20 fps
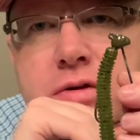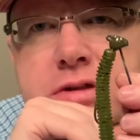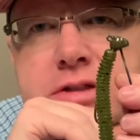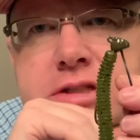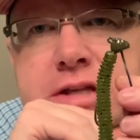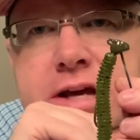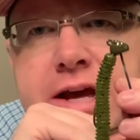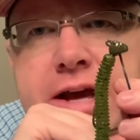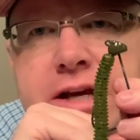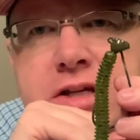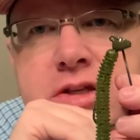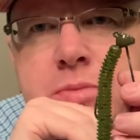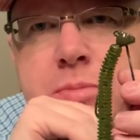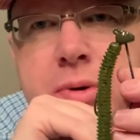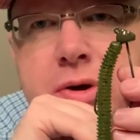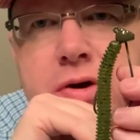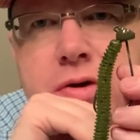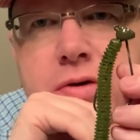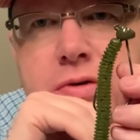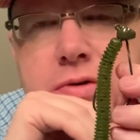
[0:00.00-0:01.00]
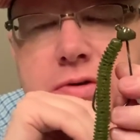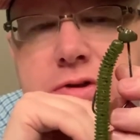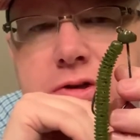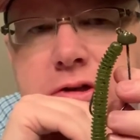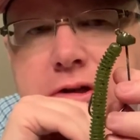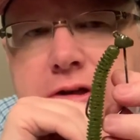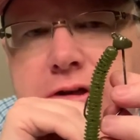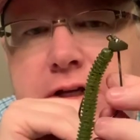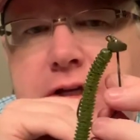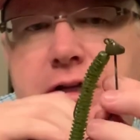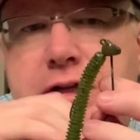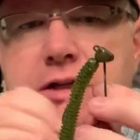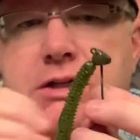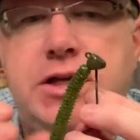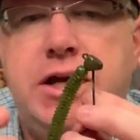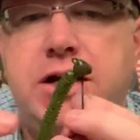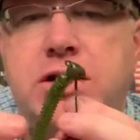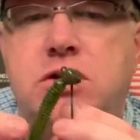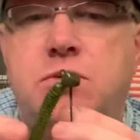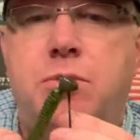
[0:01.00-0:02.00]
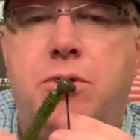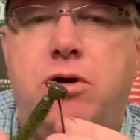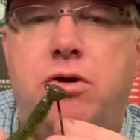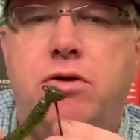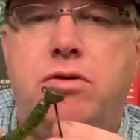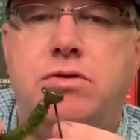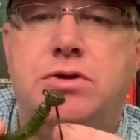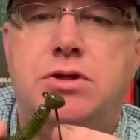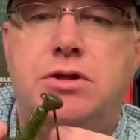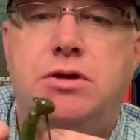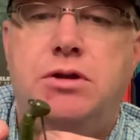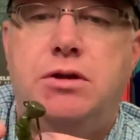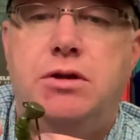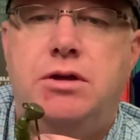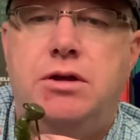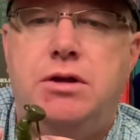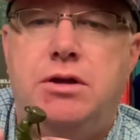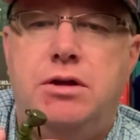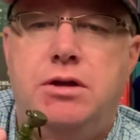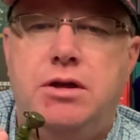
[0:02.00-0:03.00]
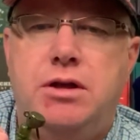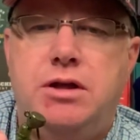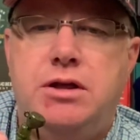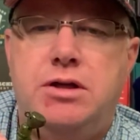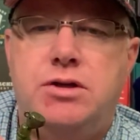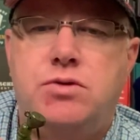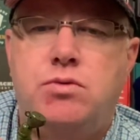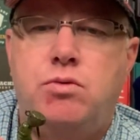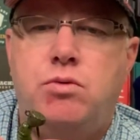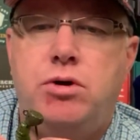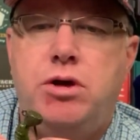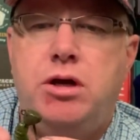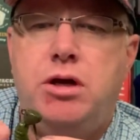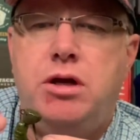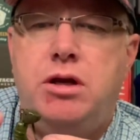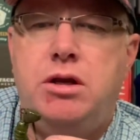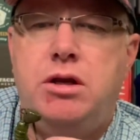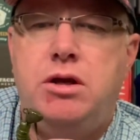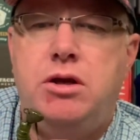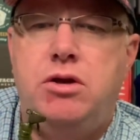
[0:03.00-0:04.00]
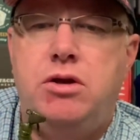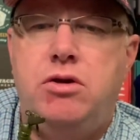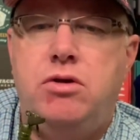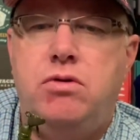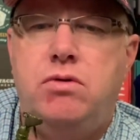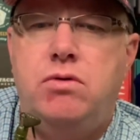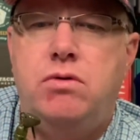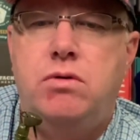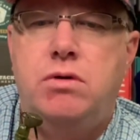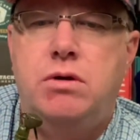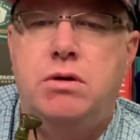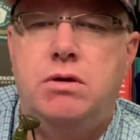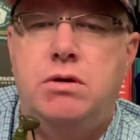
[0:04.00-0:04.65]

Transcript: text pose. Text pose is when you,